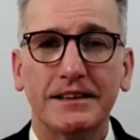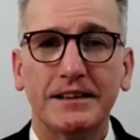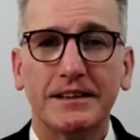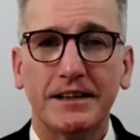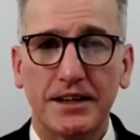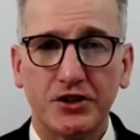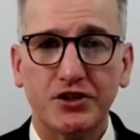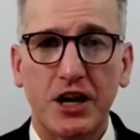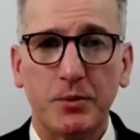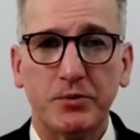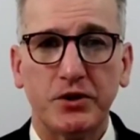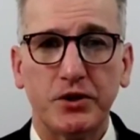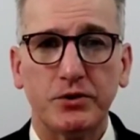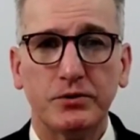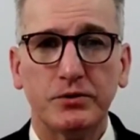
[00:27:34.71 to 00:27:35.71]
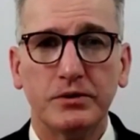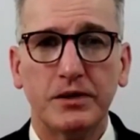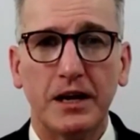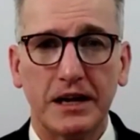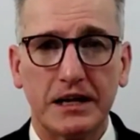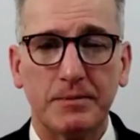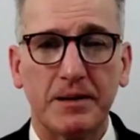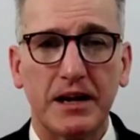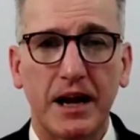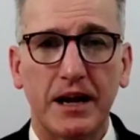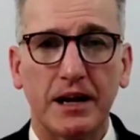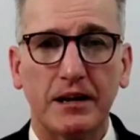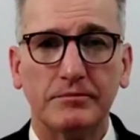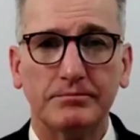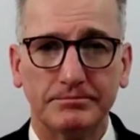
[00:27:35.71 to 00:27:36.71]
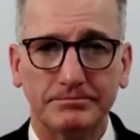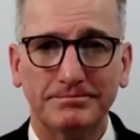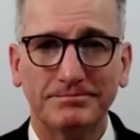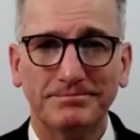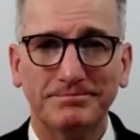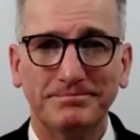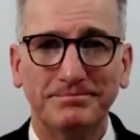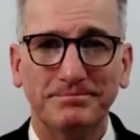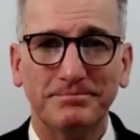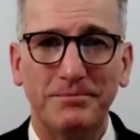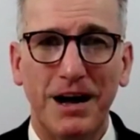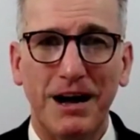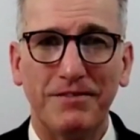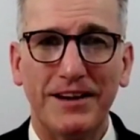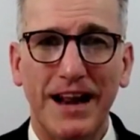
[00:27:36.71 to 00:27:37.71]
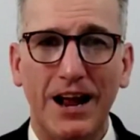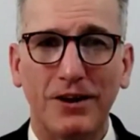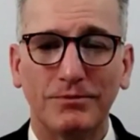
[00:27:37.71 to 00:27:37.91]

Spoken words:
And I'll chat with you a little bit later. Bye for now.